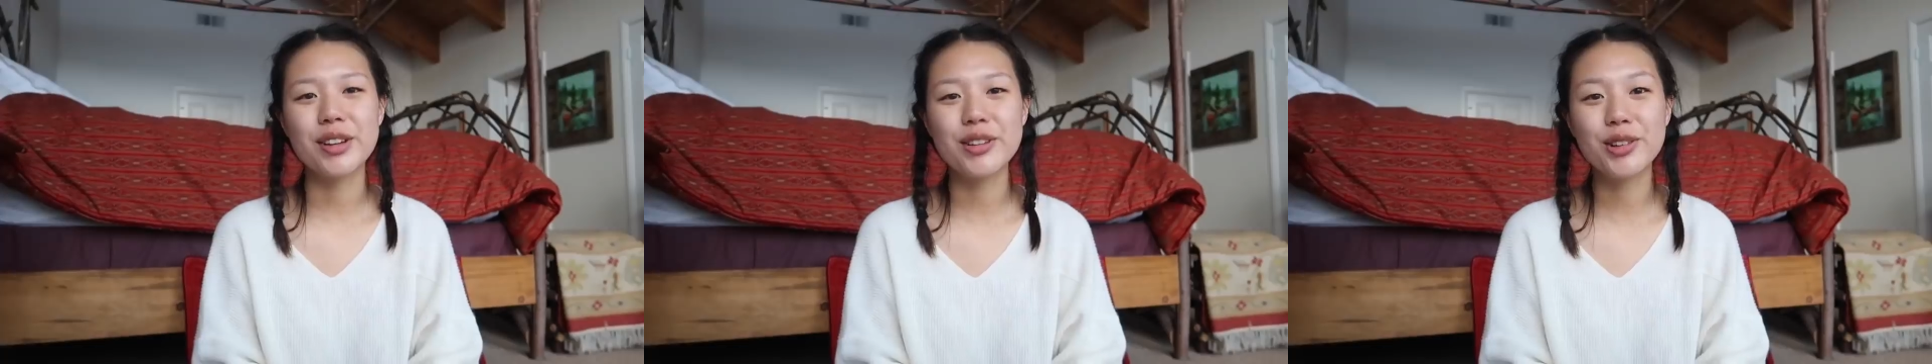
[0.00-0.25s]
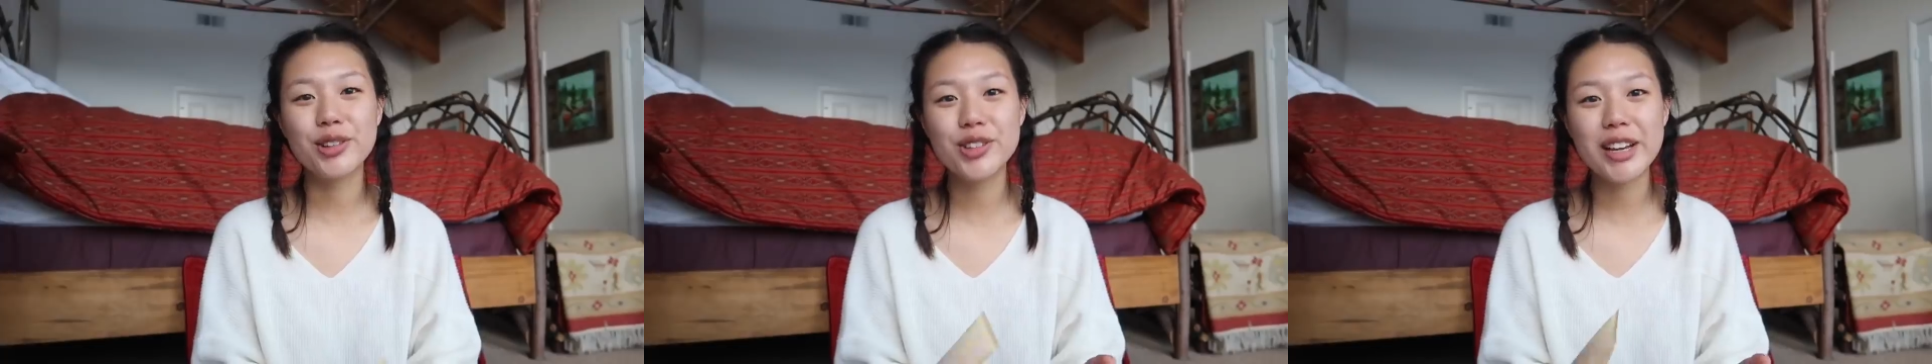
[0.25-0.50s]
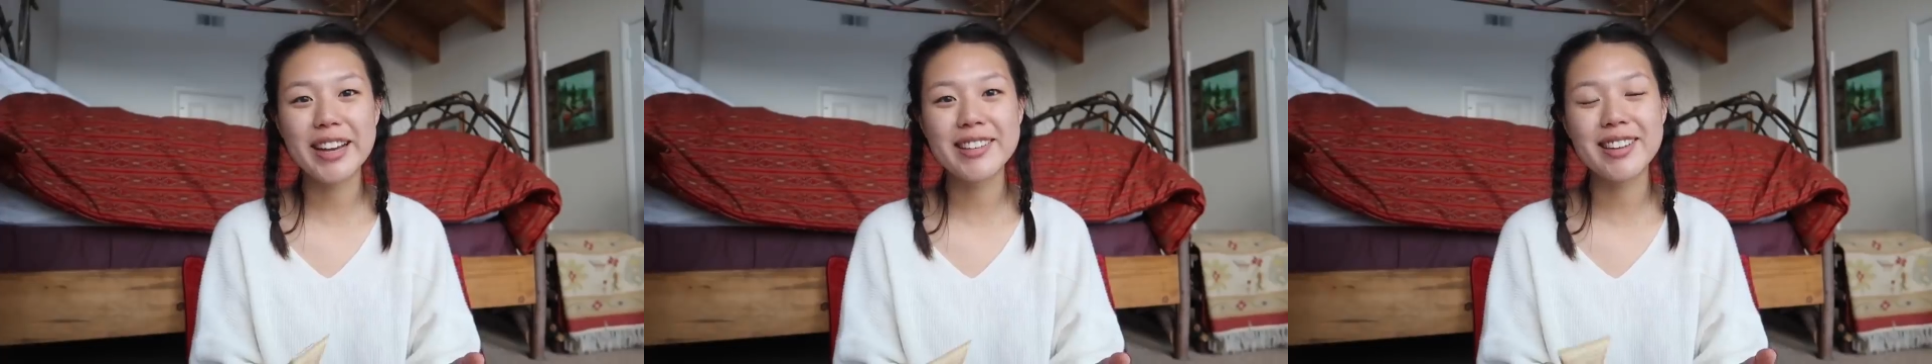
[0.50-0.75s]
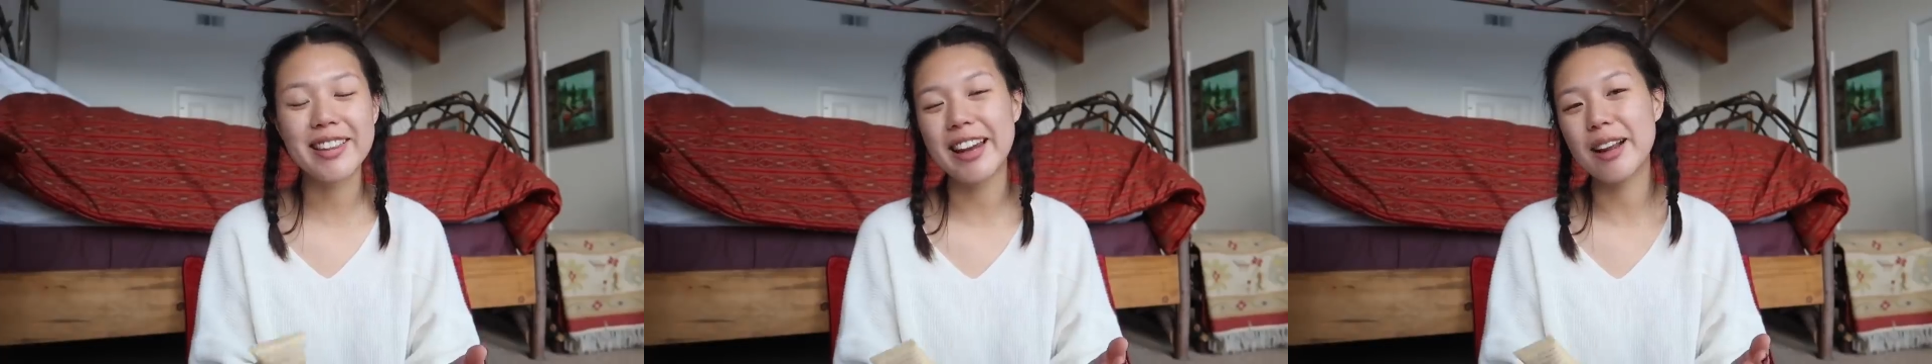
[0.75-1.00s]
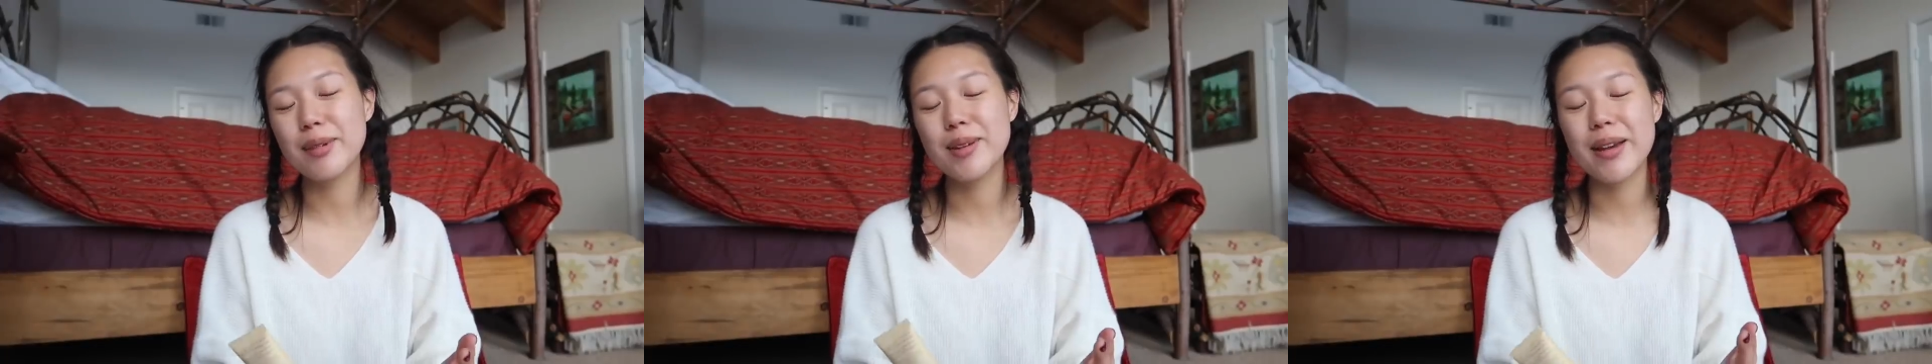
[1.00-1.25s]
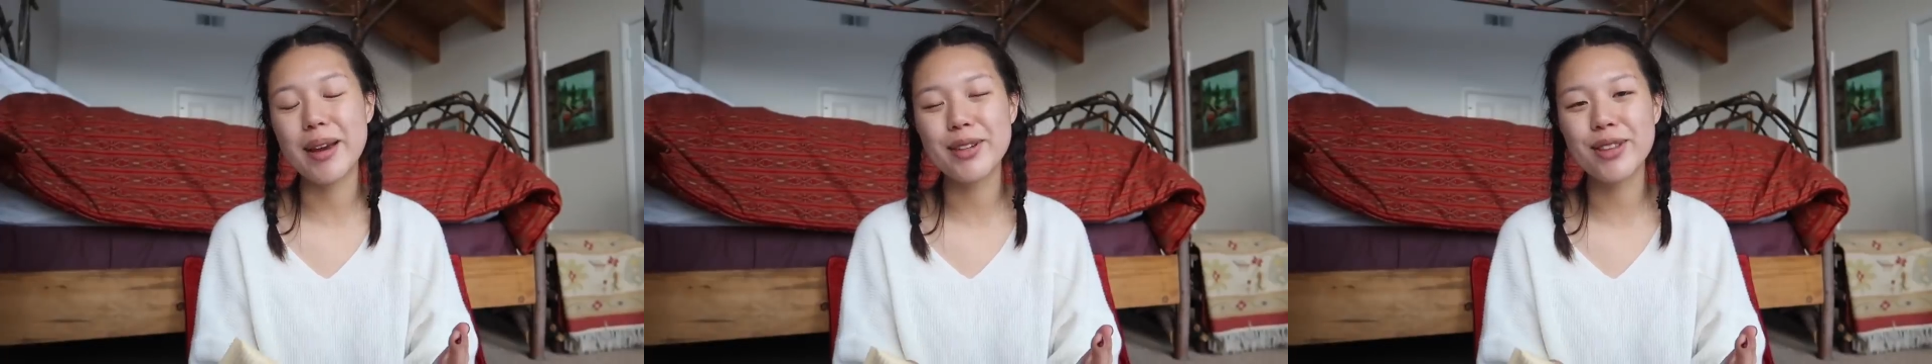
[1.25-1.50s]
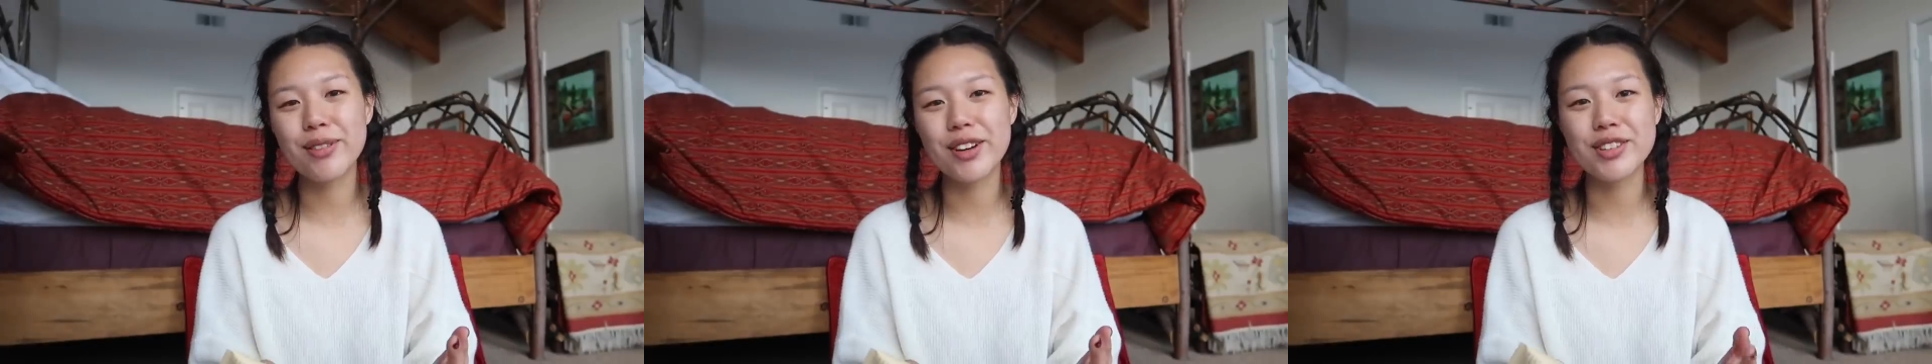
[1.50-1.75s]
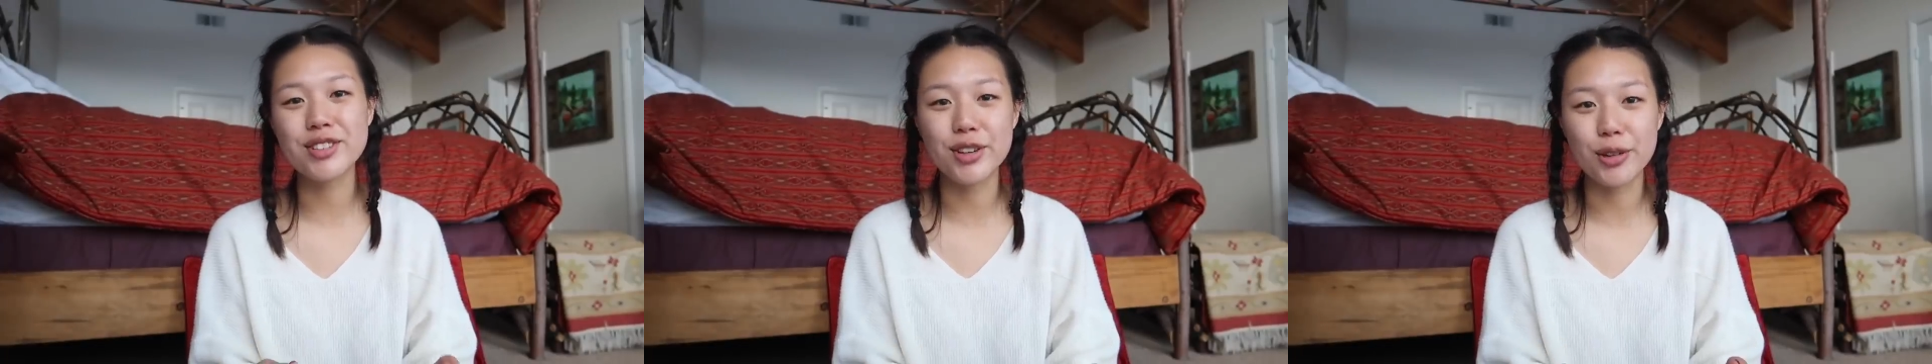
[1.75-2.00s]
So I told you guys that I'm in Mammoth
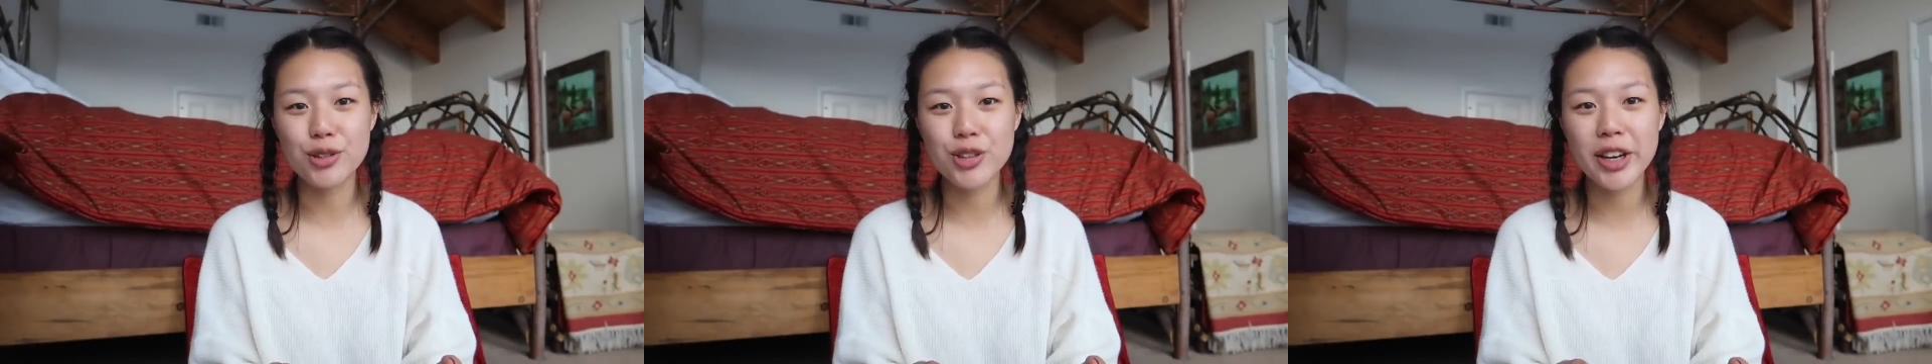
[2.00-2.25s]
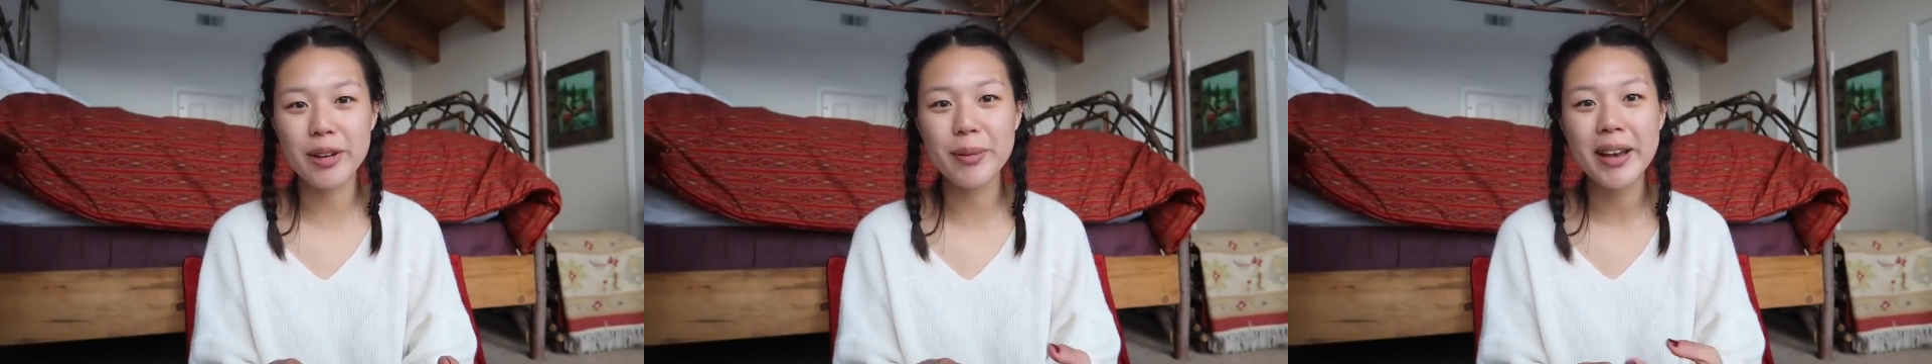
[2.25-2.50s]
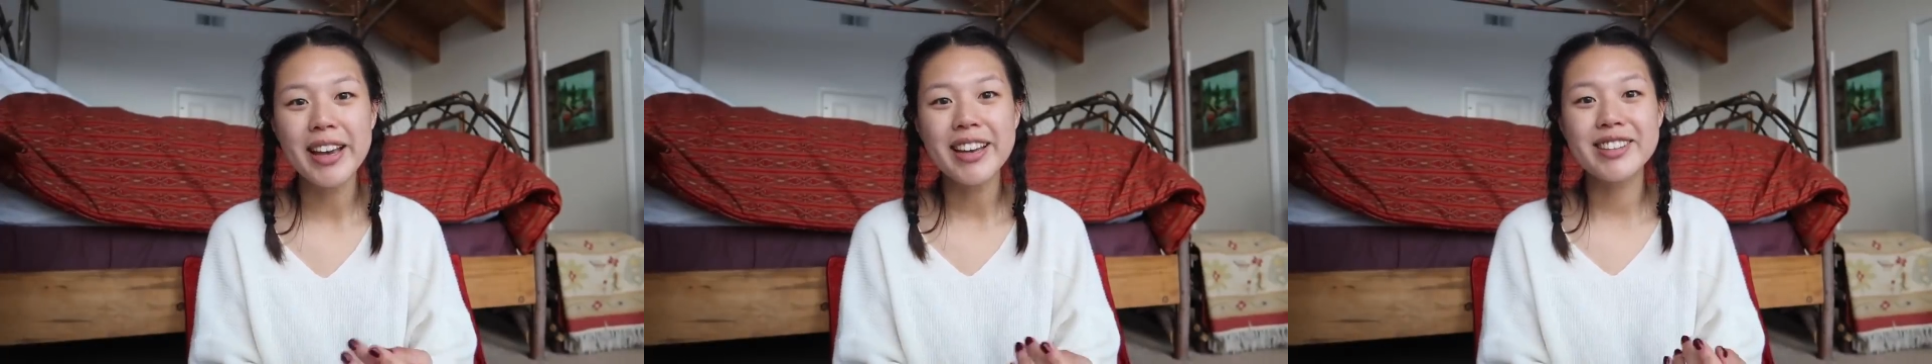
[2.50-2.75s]
for a snow trip.